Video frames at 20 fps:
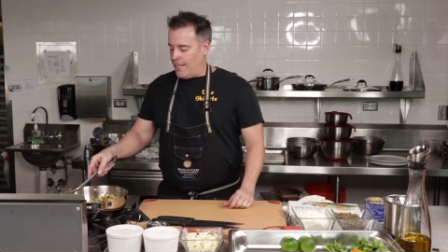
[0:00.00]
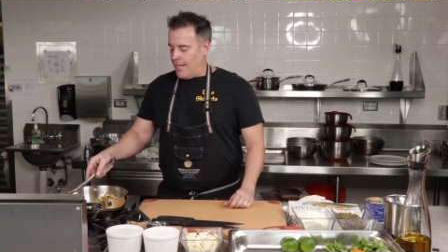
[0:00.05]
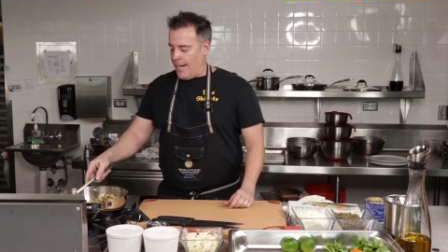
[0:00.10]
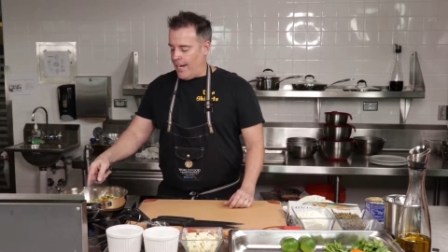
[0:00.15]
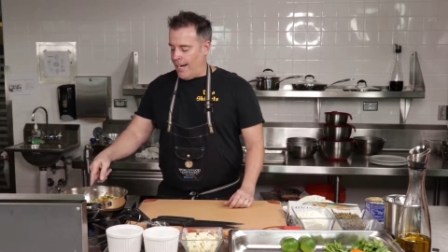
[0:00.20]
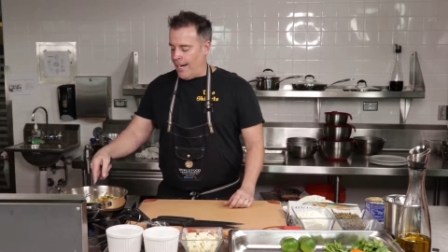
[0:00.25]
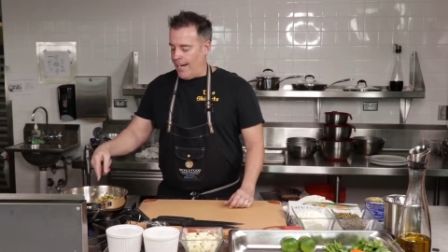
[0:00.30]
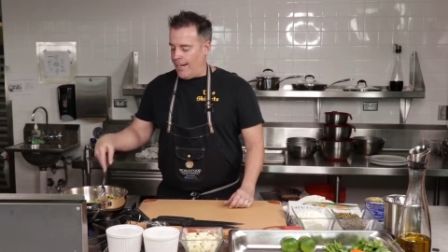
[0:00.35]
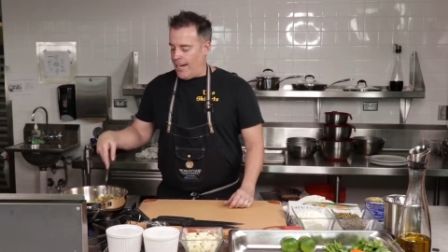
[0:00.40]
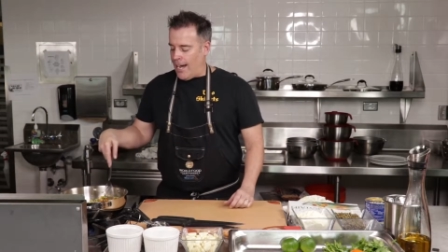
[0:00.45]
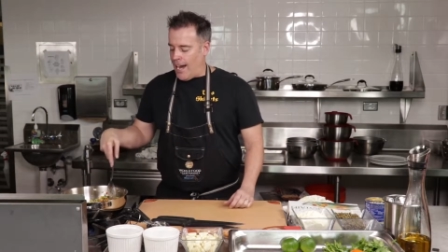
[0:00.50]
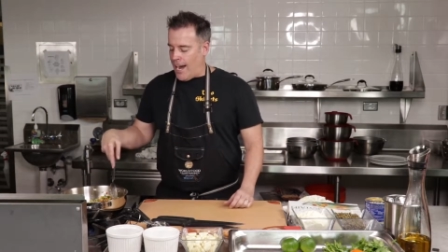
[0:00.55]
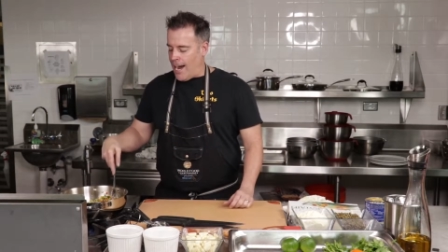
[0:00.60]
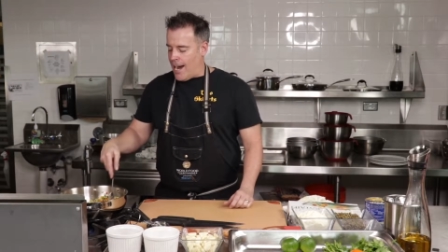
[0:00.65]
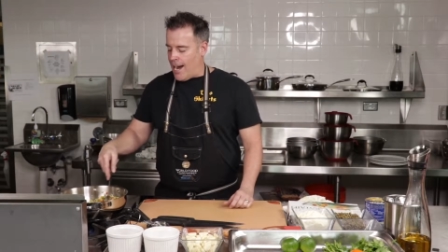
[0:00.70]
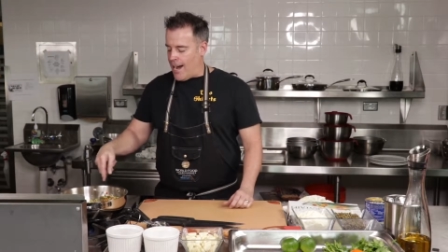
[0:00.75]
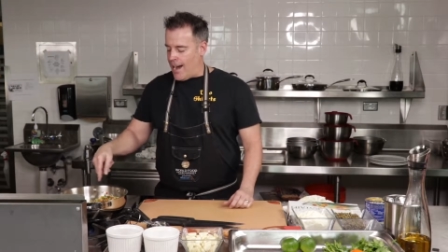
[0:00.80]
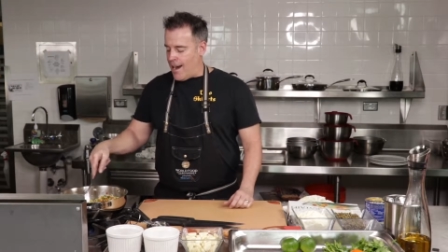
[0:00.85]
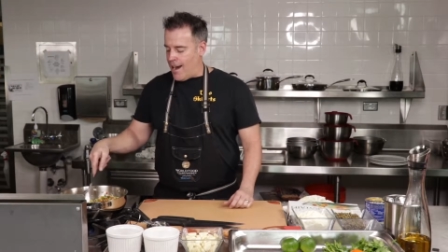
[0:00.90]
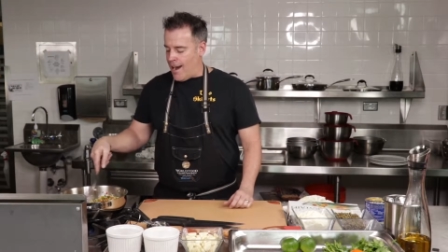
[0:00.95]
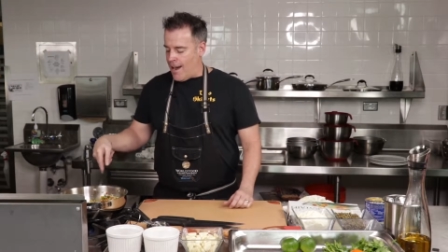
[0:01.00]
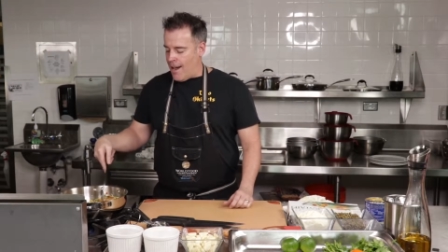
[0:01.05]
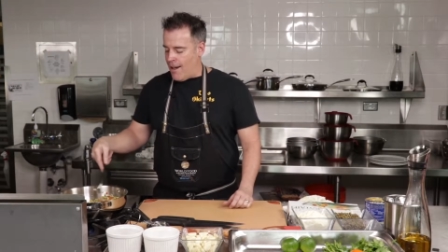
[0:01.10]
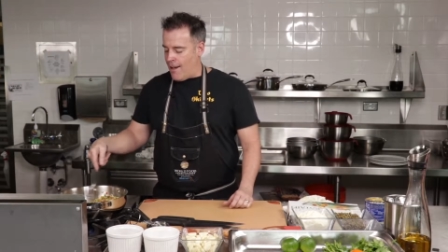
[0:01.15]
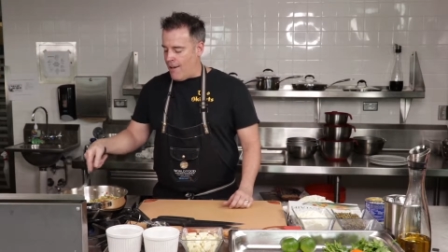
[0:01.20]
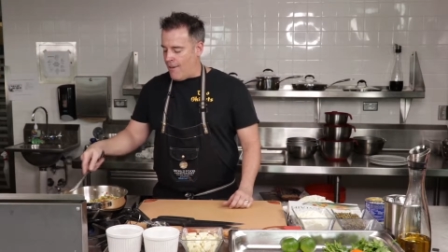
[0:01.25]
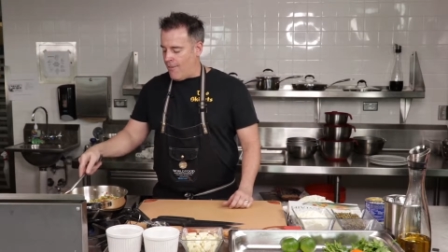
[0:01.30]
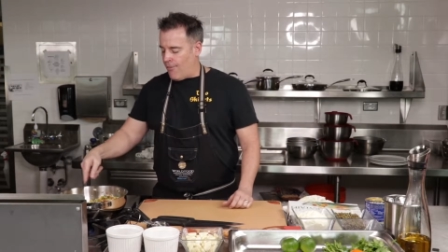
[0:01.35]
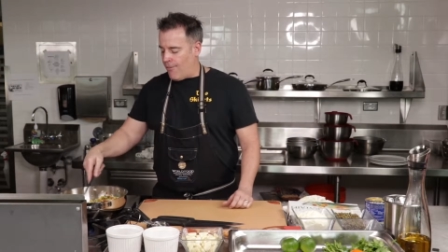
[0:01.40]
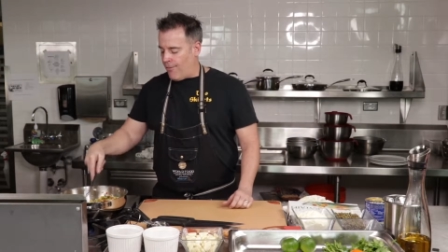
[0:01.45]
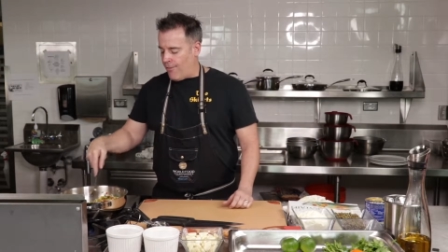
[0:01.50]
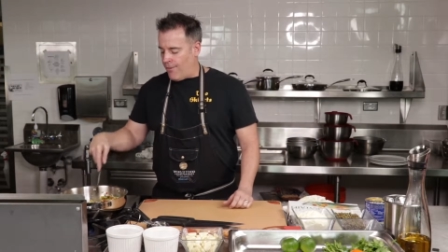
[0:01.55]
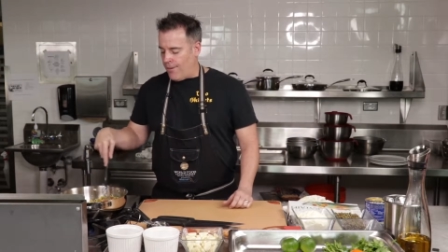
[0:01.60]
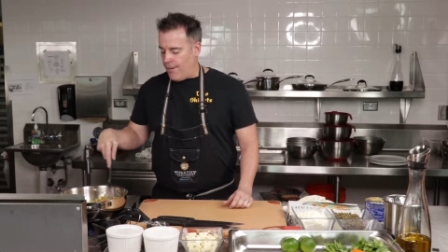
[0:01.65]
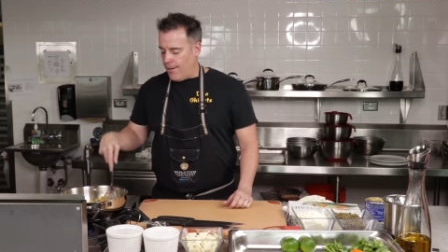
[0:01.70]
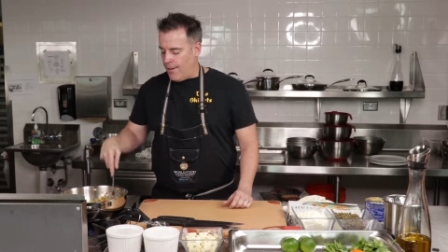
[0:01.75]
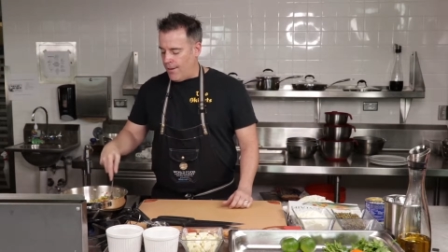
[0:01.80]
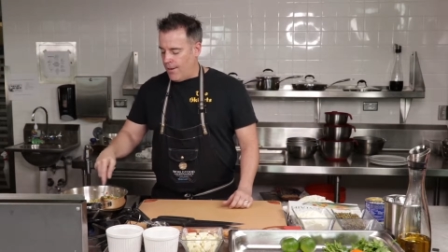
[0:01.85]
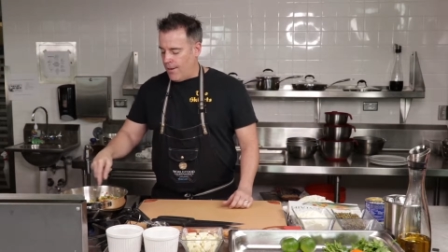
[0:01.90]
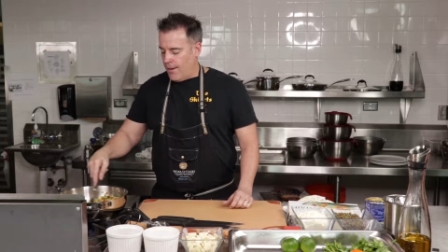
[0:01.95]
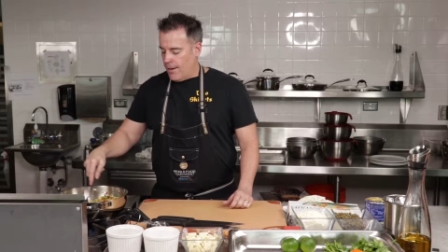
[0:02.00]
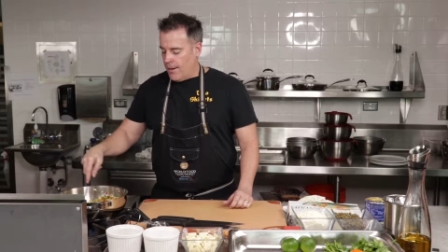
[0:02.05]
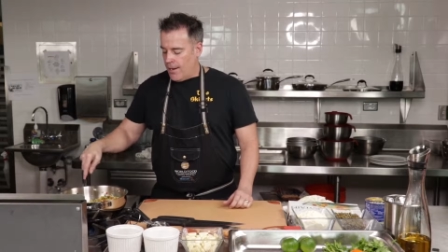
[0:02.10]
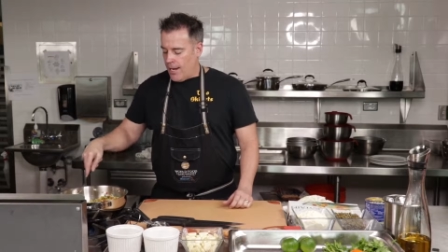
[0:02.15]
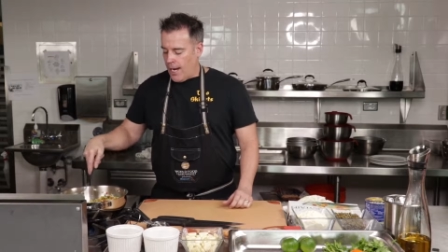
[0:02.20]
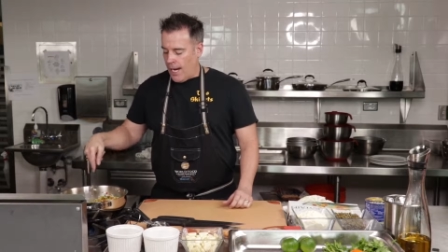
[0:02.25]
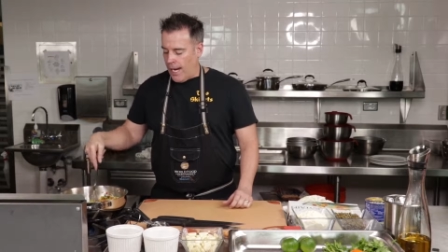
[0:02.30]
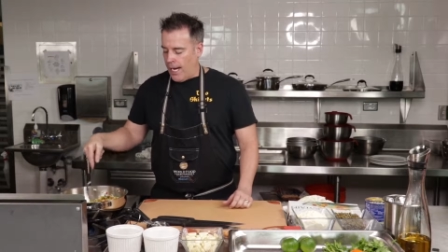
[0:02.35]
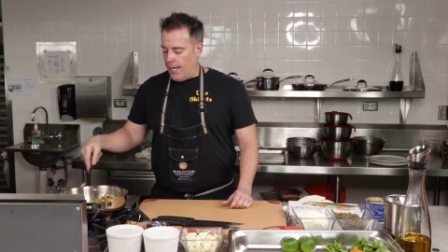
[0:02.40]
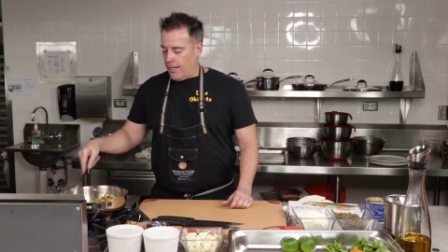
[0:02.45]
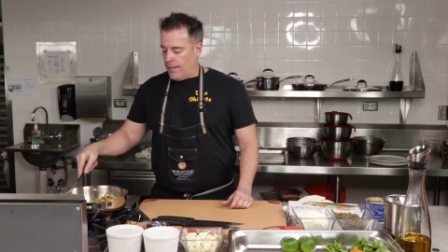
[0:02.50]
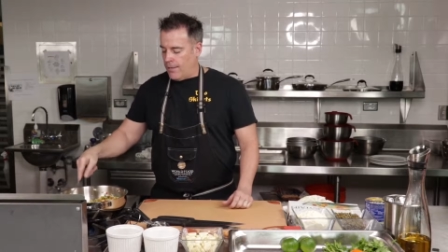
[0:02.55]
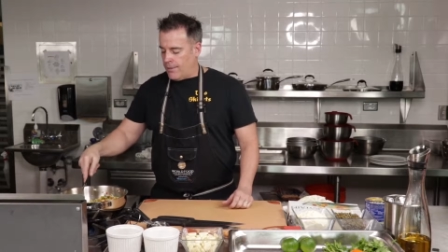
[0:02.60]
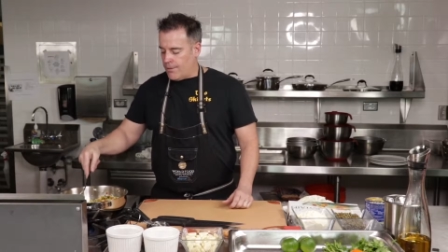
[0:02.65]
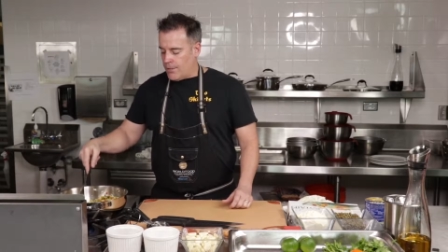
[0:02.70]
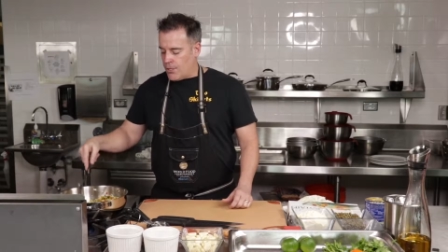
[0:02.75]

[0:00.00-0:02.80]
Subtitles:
And I have had